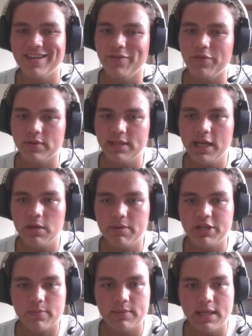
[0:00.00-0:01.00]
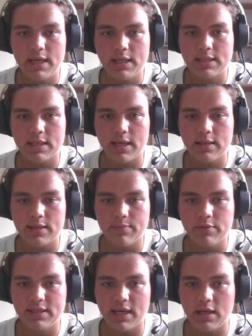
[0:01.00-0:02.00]
If you take, bishop takes, and
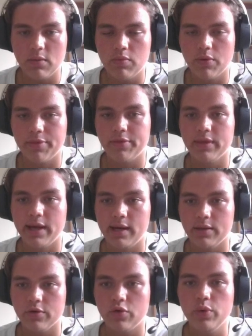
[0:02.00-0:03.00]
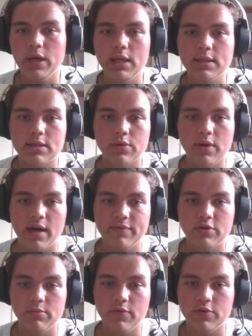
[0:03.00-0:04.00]
I'm attacking both the knight and the queen, so you
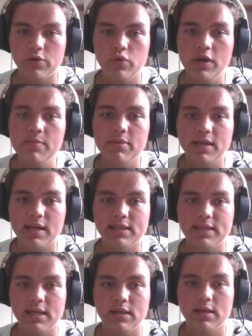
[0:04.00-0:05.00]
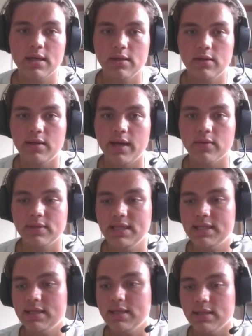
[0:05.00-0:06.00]
have to move the queen, but then I take the knight on
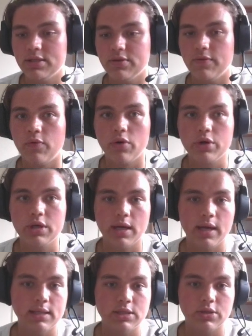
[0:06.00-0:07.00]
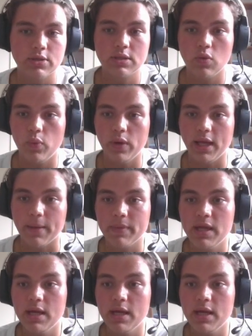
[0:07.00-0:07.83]
c6, it's a fork, and it's just winning.